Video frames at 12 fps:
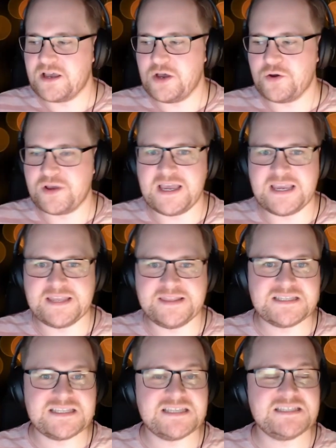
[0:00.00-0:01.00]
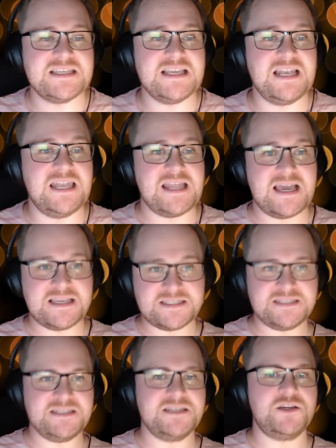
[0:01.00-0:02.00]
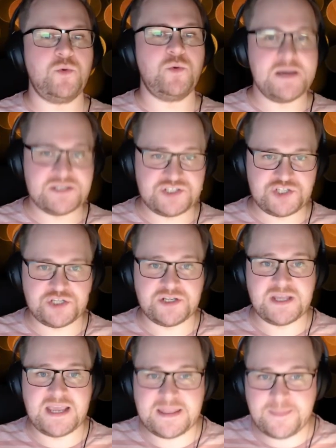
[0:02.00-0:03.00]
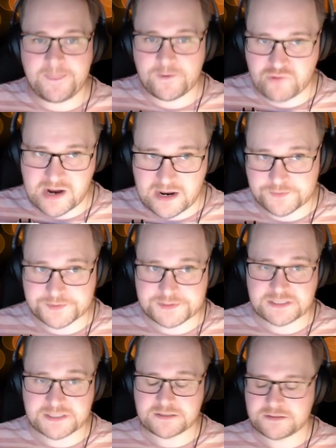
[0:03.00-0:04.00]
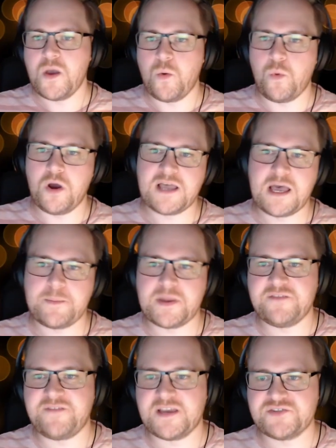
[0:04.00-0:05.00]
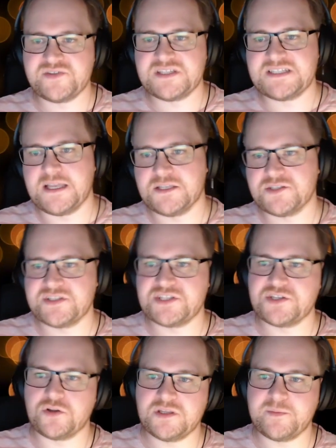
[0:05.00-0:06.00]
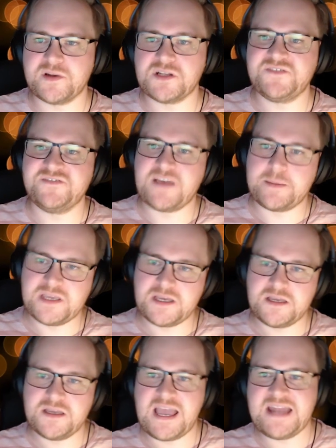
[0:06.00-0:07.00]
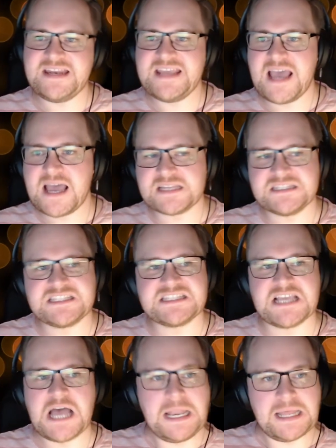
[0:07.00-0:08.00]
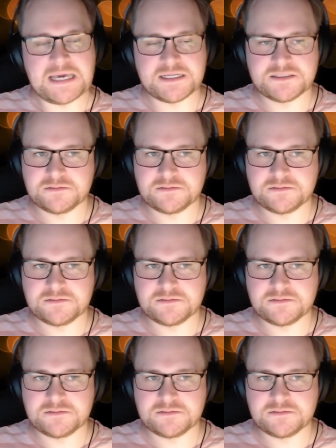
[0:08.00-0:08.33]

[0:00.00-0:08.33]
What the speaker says: Okay, and this is the last question in the round. What car manufacturer sells or has sold the models Fabia, Enyaq and Scala?